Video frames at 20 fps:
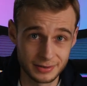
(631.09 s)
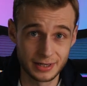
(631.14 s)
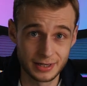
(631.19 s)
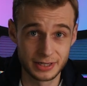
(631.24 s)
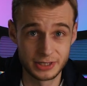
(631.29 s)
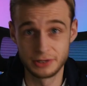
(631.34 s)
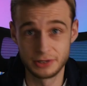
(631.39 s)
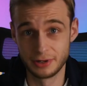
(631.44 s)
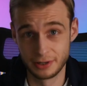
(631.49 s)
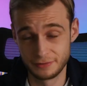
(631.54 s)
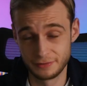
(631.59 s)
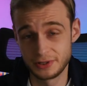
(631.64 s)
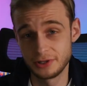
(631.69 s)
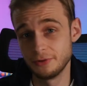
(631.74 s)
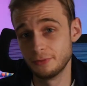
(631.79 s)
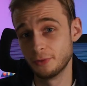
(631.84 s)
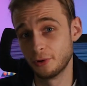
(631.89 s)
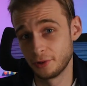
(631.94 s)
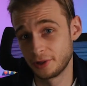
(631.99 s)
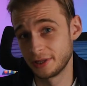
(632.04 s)
I do have
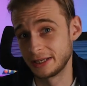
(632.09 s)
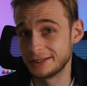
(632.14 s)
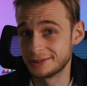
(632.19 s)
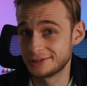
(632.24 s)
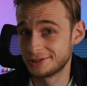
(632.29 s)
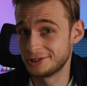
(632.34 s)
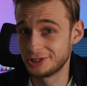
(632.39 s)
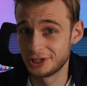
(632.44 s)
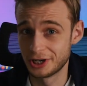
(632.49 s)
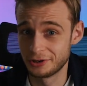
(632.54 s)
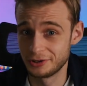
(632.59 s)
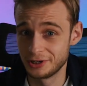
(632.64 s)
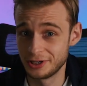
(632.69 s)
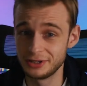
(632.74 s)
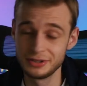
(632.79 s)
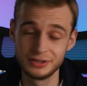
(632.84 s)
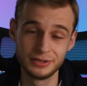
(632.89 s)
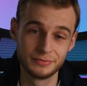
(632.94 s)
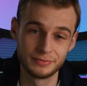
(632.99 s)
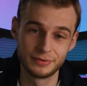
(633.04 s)
two more things to show
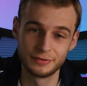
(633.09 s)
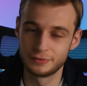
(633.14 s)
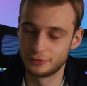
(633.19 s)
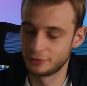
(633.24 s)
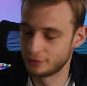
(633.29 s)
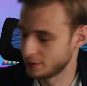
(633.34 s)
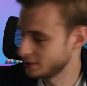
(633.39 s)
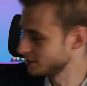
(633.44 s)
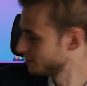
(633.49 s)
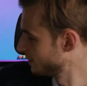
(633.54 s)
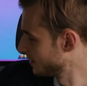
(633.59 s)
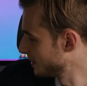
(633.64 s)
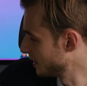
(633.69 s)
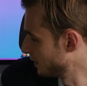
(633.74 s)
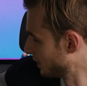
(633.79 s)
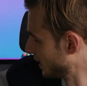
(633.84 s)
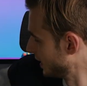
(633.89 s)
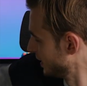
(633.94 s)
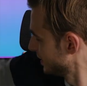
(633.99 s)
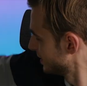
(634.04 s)
you before this
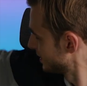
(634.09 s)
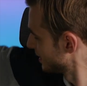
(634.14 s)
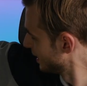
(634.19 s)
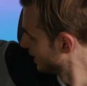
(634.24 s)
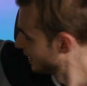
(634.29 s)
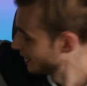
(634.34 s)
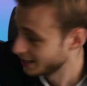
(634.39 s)
video ends.